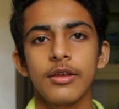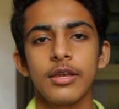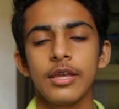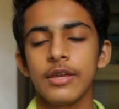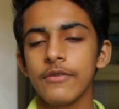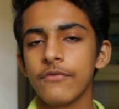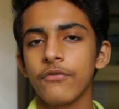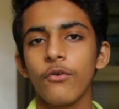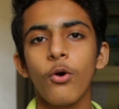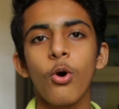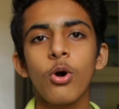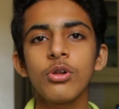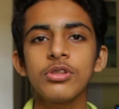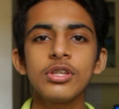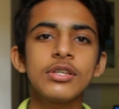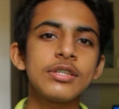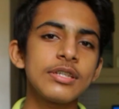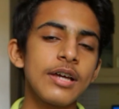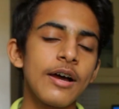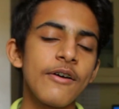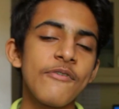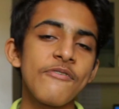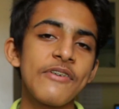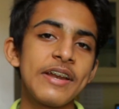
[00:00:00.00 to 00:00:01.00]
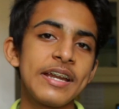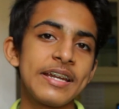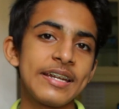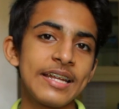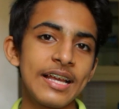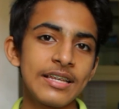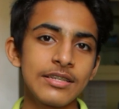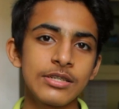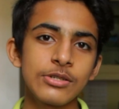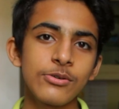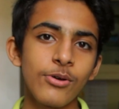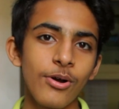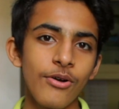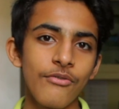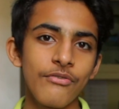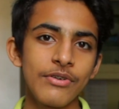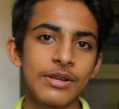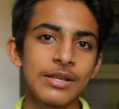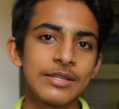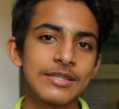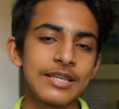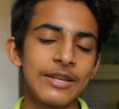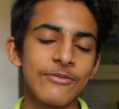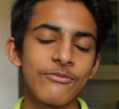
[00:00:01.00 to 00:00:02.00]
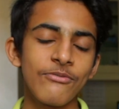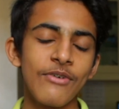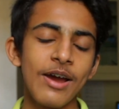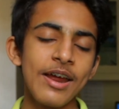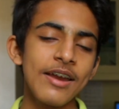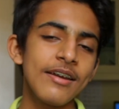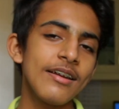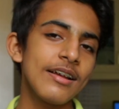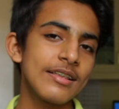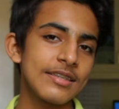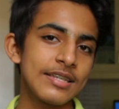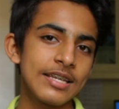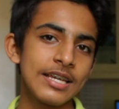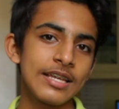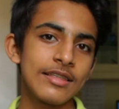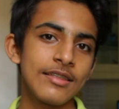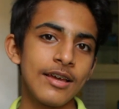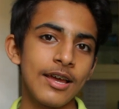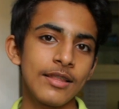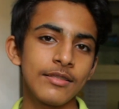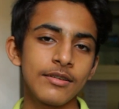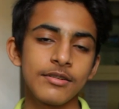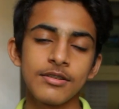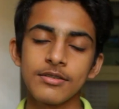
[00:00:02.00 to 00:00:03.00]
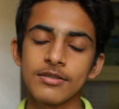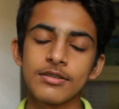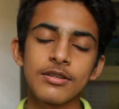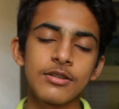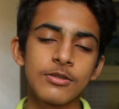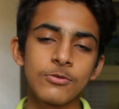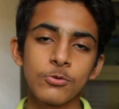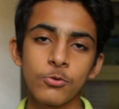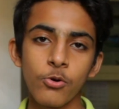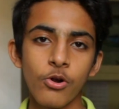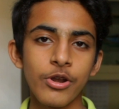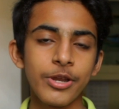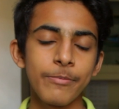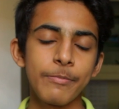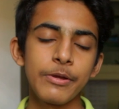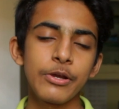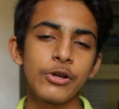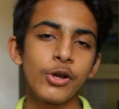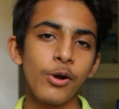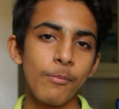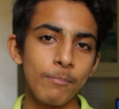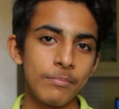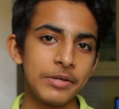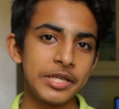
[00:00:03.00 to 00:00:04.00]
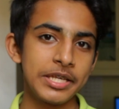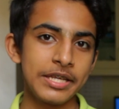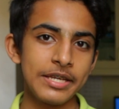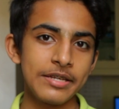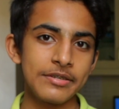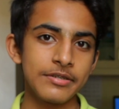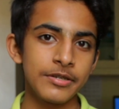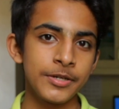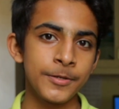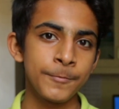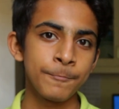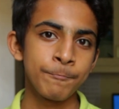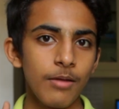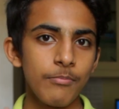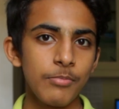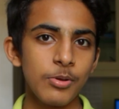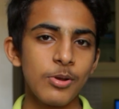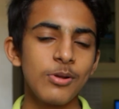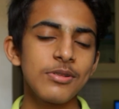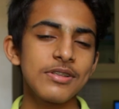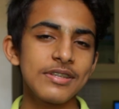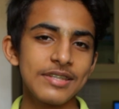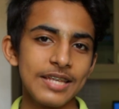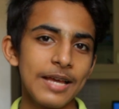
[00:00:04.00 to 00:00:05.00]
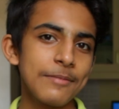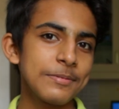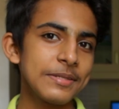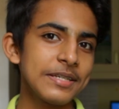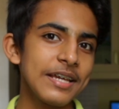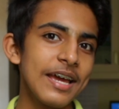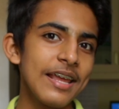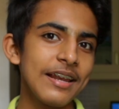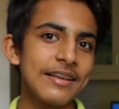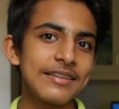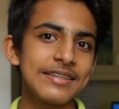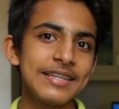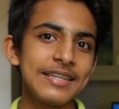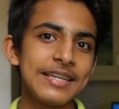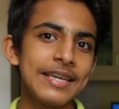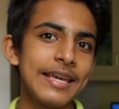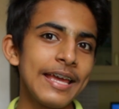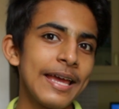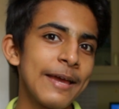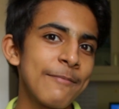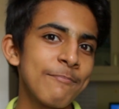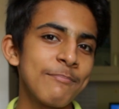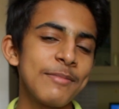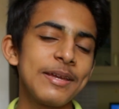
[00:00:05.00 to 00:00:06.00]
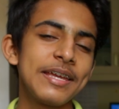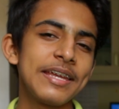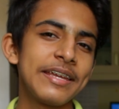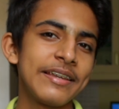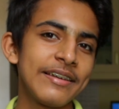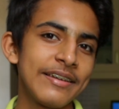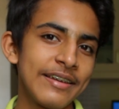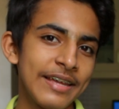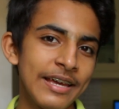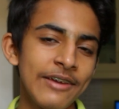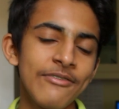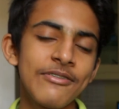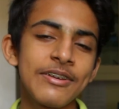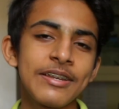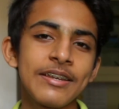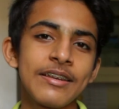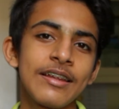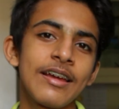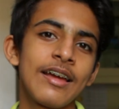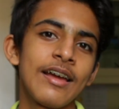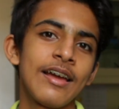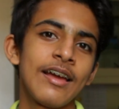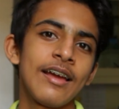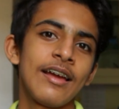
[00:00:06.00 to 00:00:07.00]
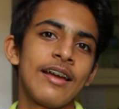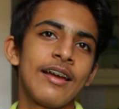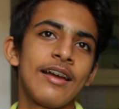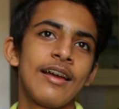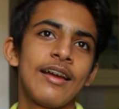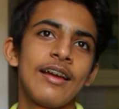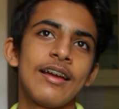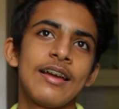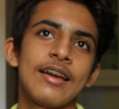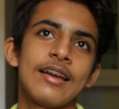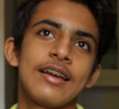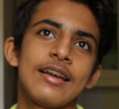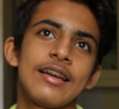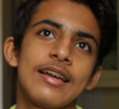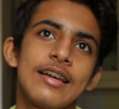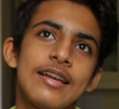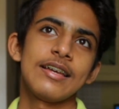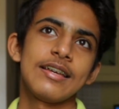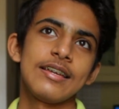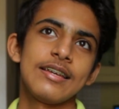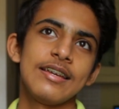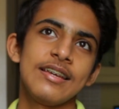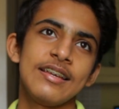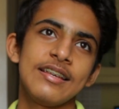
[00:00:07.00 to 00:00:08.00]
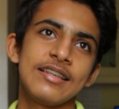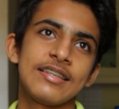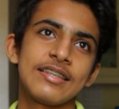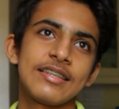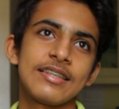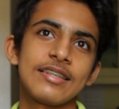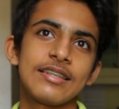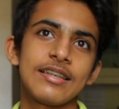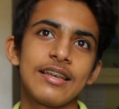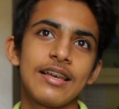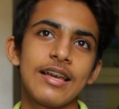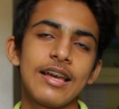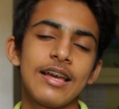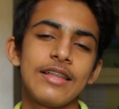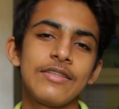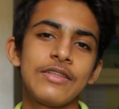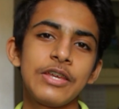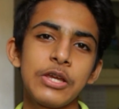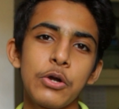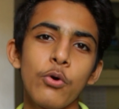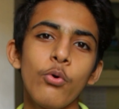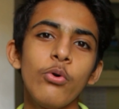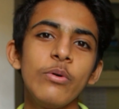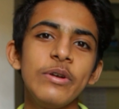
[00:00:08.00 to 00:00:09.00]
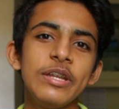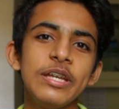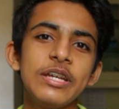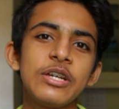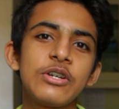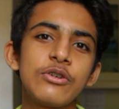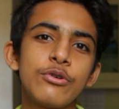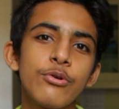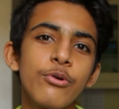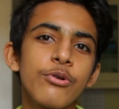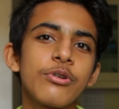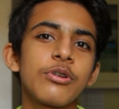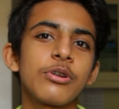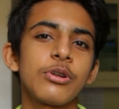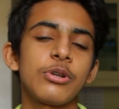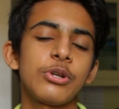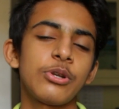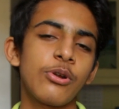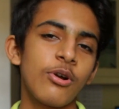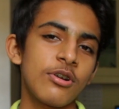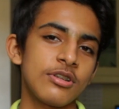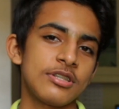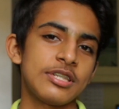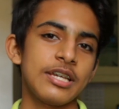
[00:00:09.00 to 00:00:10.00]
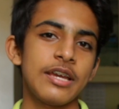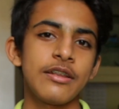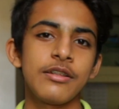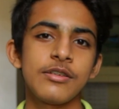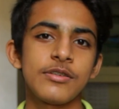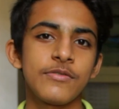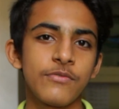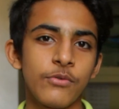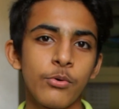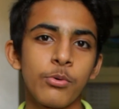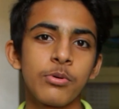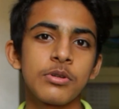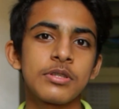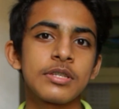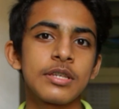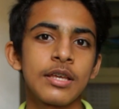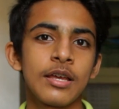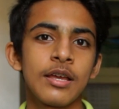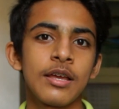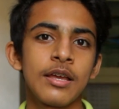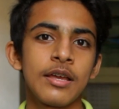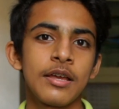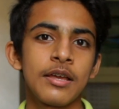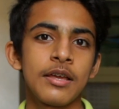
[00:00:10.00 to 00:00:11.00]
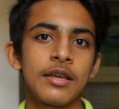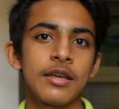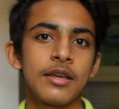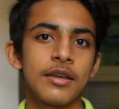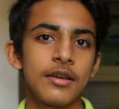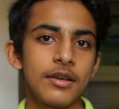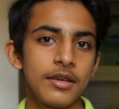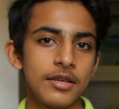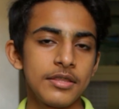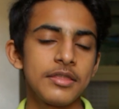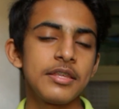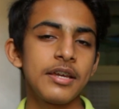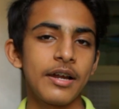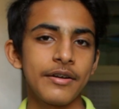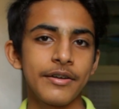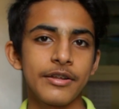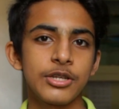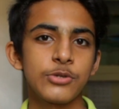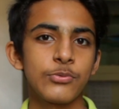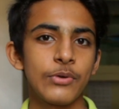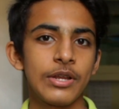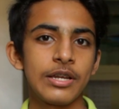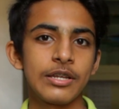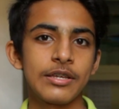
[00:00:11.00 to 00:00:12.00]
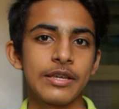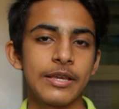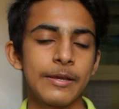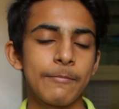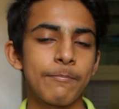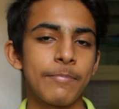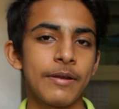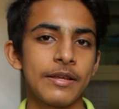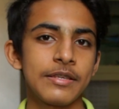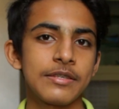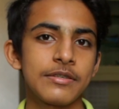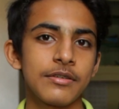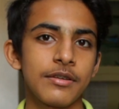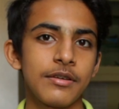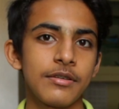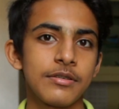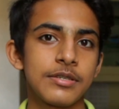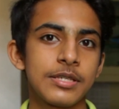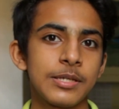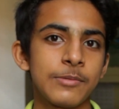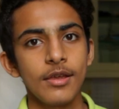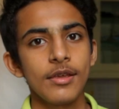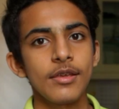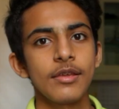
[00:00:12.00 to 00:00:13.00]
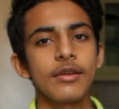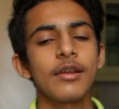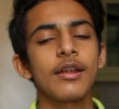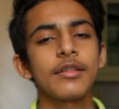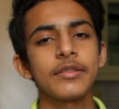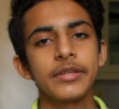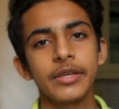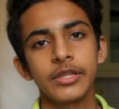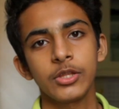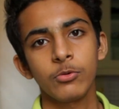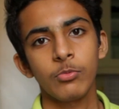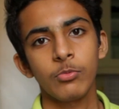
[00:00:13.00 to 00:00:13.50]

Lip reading: If all these are fantastic offerings, then why did I say that the decision is going to be complicated? Because the Samsung Galaxy M11 is the only good non-Chinese phones in the under 12k price range. Here are the other